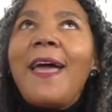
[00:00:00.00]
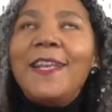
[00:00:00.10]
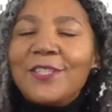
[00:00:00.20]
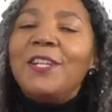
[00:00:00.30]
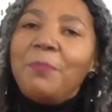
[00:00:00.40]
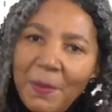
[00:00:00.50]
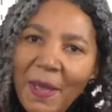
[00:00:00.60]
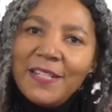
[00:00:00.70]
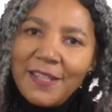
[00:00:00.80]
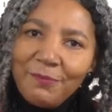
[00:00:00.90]
going to be
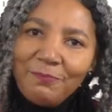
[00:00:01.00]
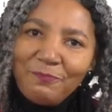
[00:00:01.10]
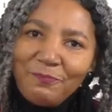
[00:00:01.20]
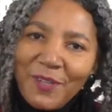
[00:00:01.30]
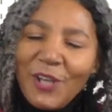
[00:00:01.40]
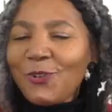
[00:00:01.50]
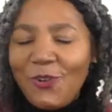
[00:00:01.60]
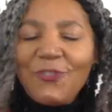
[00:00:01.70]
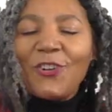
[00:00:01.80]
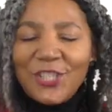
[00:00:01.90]
amazing. That's all
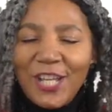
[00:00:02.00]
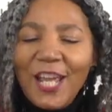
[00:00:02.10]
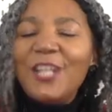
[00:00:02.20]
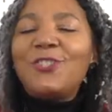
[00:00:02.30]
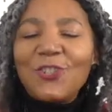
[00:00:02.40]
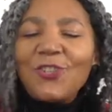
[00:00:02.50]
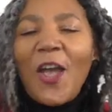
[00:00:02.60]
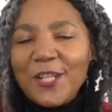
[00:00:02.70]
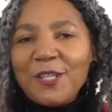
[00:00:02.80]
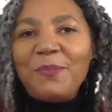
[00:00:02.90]
I've got to say. It's just
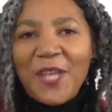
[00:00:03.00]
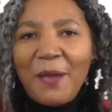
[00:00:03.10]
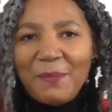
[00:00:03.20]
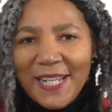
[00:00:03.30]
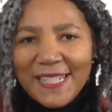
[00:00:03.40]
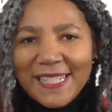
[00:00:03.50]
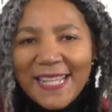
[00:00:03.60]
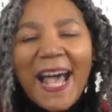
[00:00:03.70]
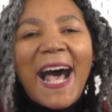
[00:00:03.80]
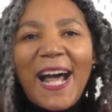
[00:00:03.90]
going to be amazing.
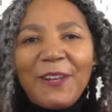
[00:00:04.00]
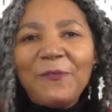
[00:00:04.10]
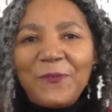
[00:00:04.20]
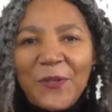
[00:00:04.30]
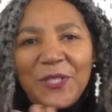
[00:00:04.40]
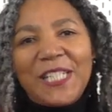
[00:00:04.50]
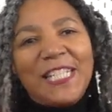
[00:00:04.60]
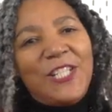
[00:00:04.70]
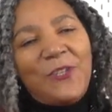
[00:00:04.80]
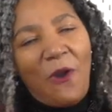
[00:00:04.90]
I look forward to
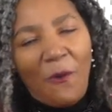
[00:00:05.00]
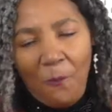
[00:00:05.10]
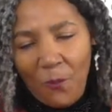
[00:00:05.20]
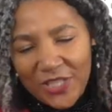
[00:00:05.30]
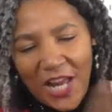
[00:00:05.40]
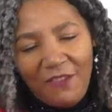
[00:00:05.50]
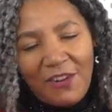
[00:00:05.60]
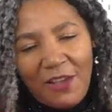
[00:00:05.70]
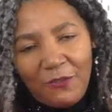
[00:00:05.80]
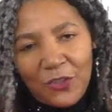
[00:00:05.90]
seeing you on whichever
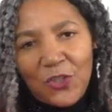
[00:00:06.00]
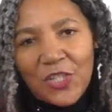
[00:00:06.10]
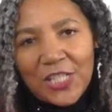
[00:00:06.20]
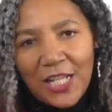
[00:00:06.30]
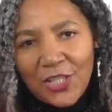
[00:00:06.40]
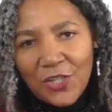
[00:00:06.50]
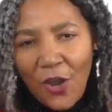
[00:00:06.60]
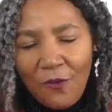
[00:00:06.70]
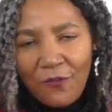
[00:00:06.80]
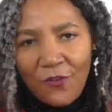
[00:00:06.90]
level you decide to
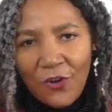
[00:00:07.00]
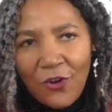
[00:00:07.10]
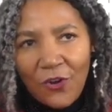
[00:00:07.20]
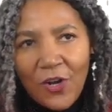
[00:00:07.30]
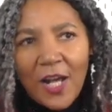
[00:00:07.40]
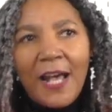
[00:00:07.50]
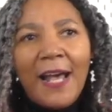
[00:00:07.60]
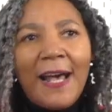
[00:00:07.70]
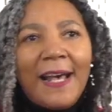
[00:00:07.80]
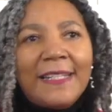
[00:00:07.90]
go for.
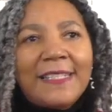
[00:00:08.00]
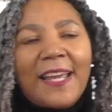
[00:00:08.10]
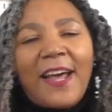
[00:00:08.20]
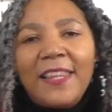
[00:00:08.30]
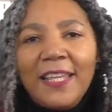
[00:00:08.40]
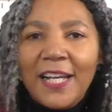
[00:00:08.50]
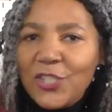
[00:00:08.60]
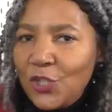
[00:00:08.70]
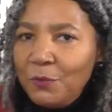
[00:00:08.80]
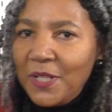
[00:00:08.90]
And yeah, I think I
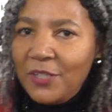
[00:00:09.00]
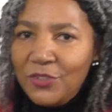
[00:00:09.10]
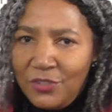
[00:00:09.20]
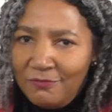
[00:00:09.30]
should now